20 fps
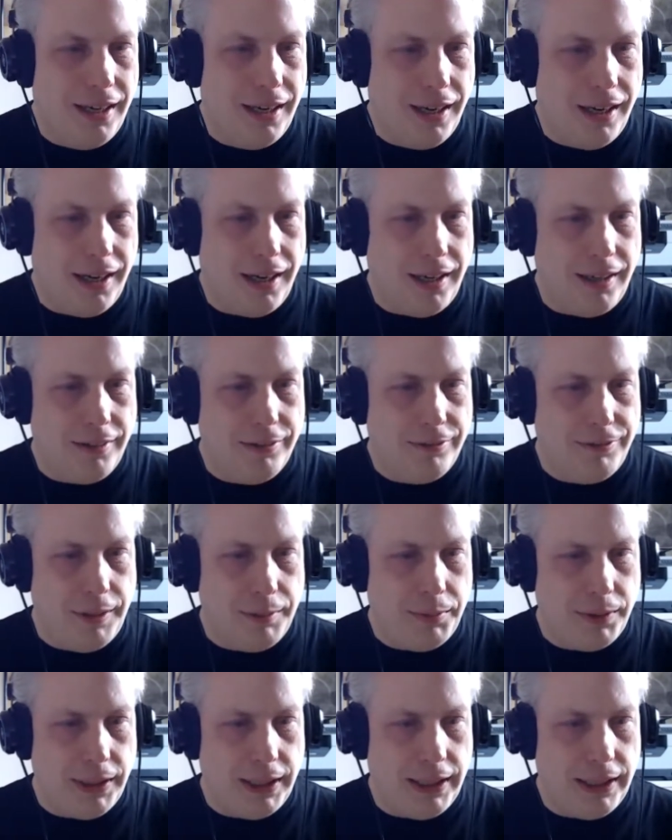Uh,
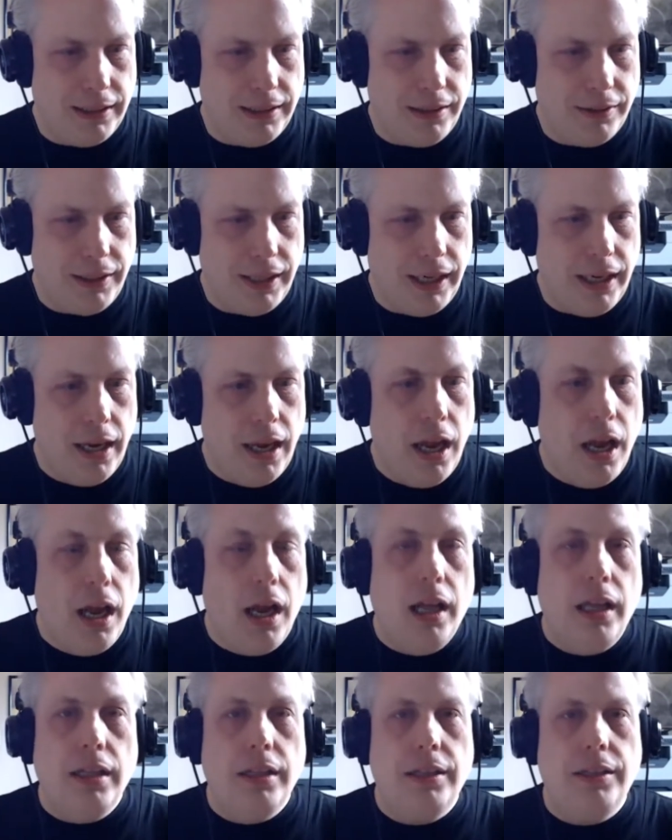Fable Land. Okay,
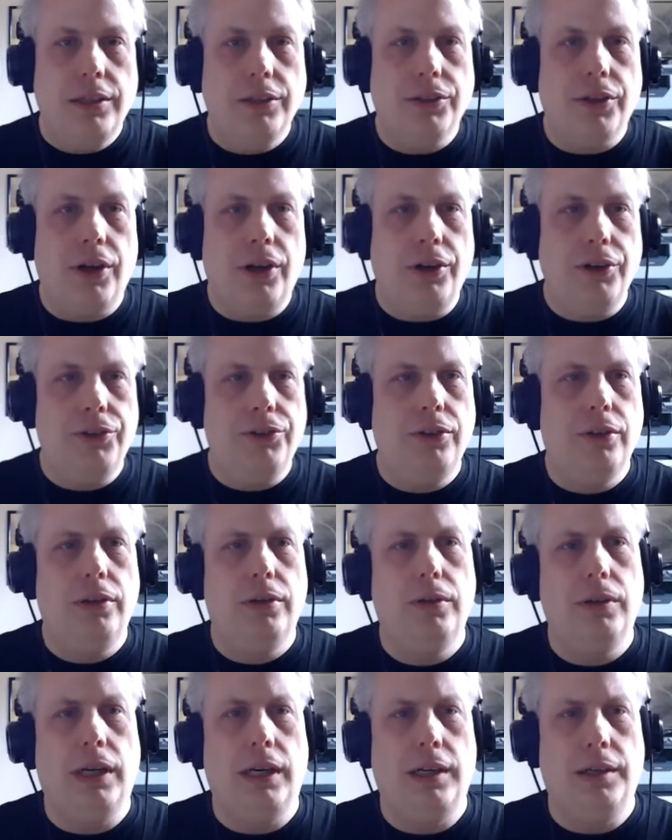there's
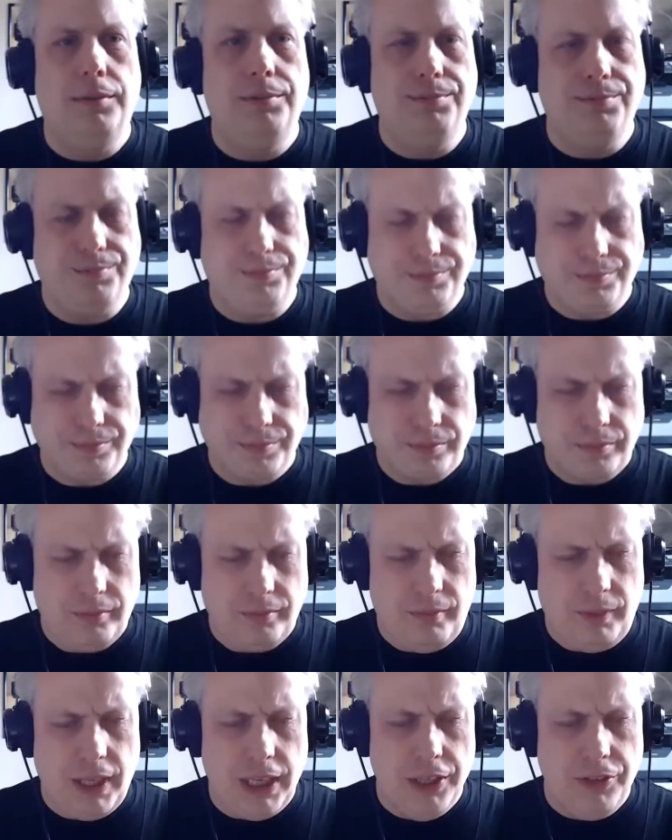also um,
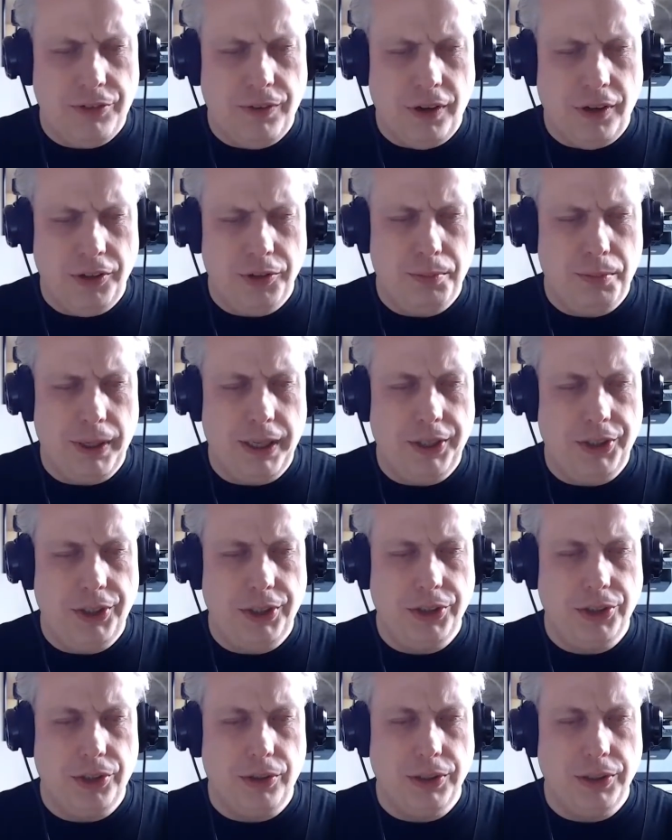as far as branching
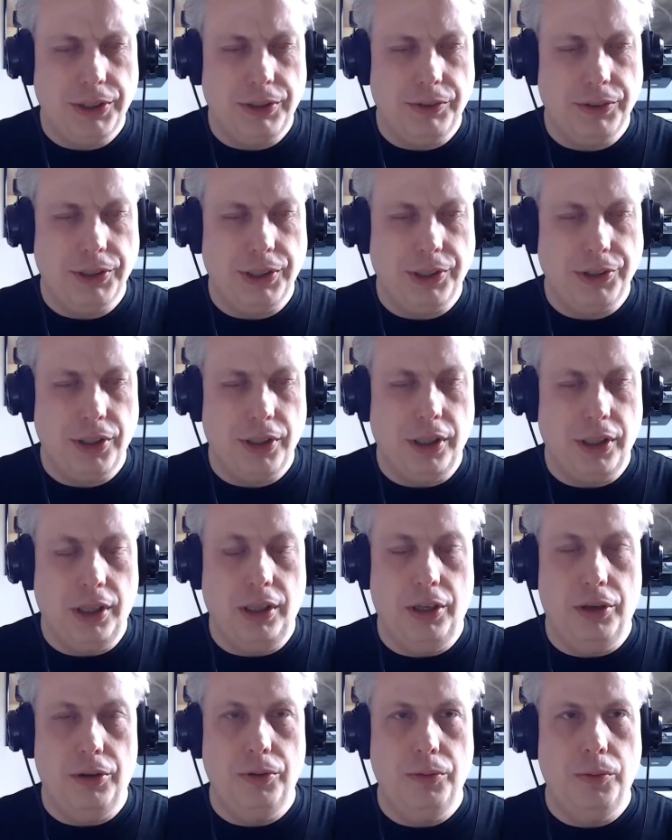stories, there was also the
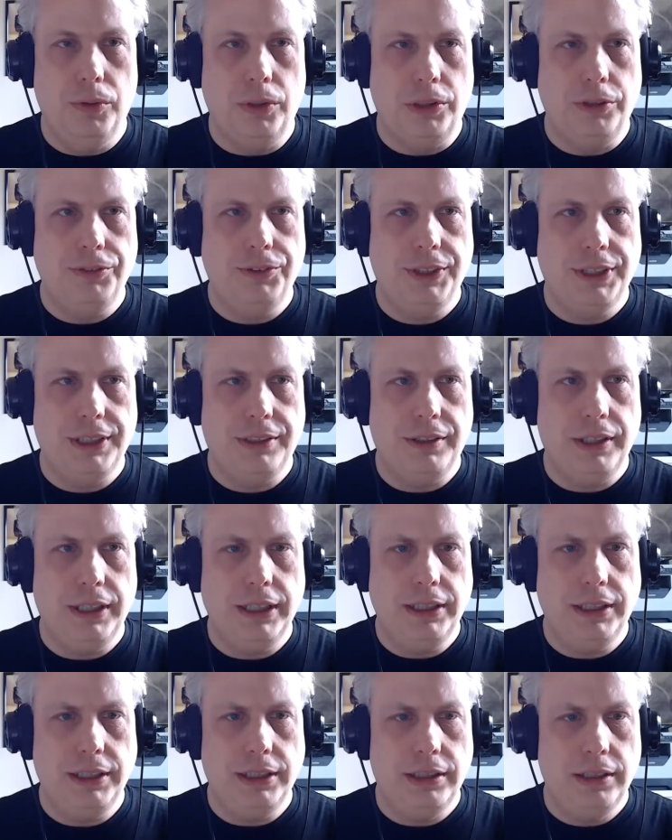Lone Wolf
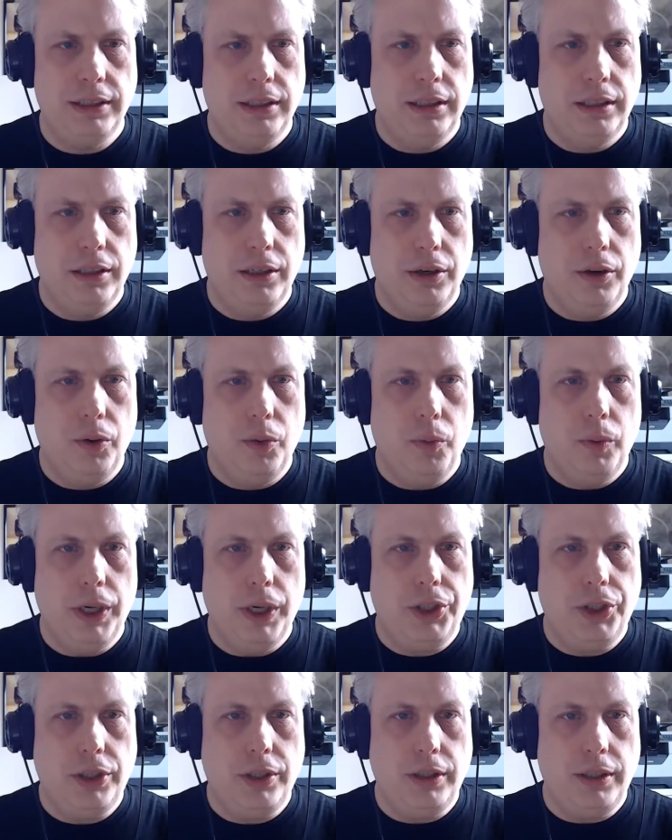series,
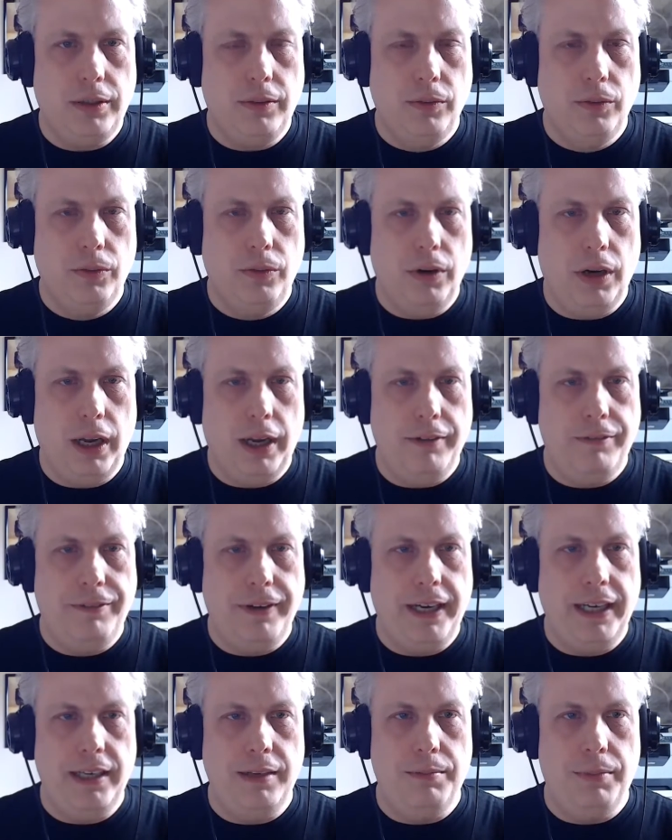which
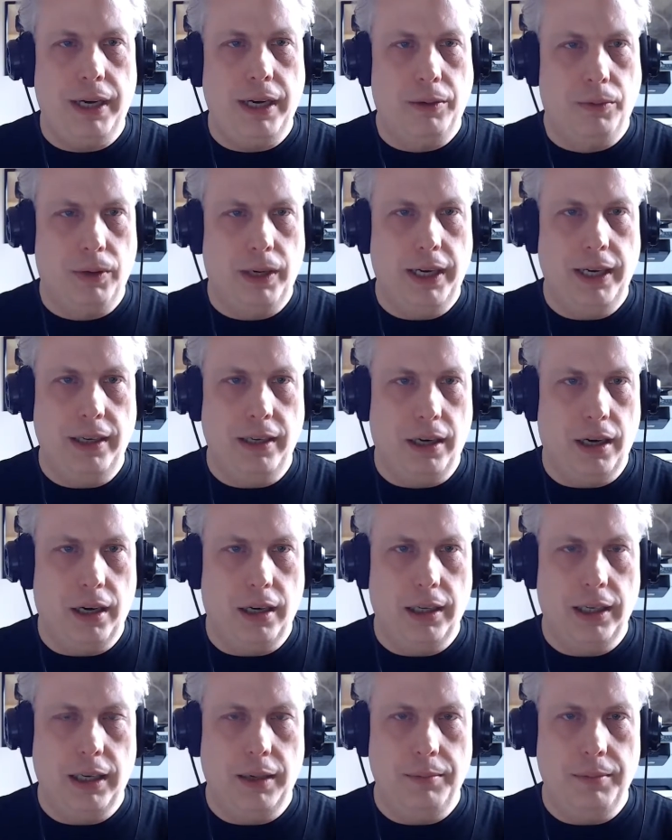evaded my radar,
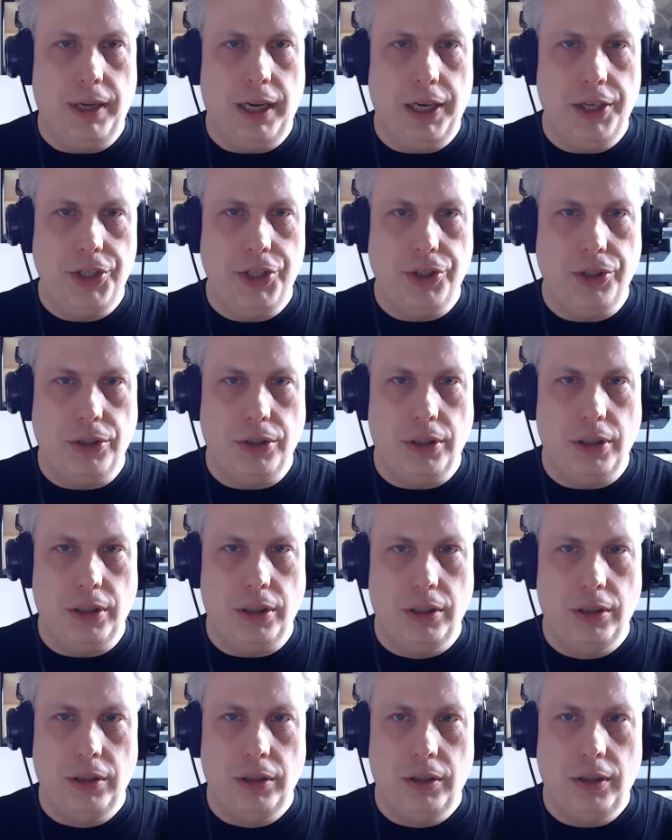and I'm not
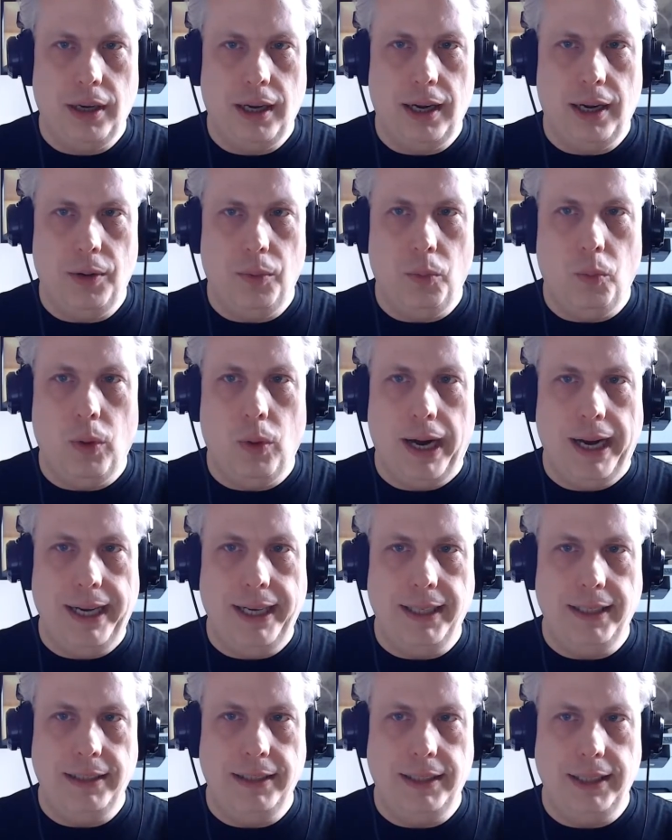sure uh, why
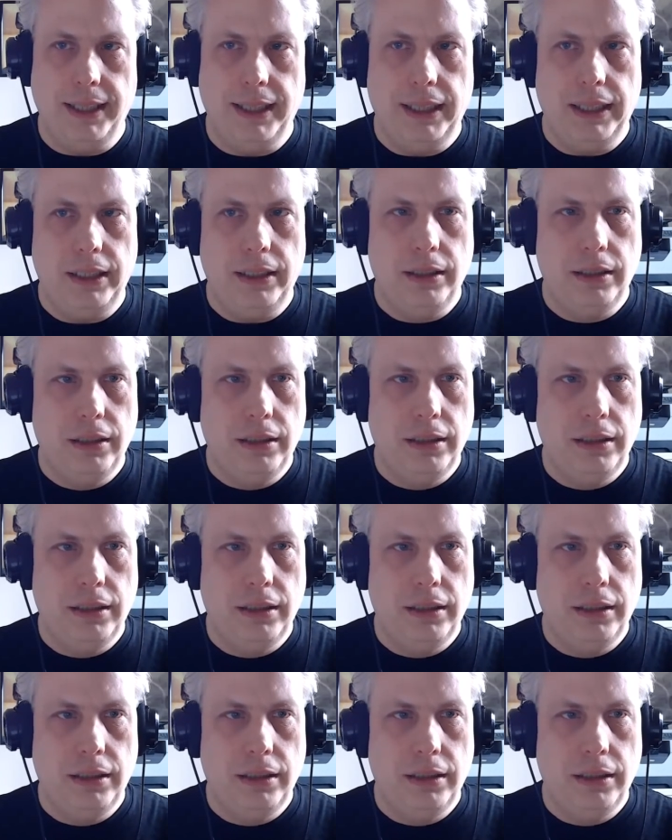it did.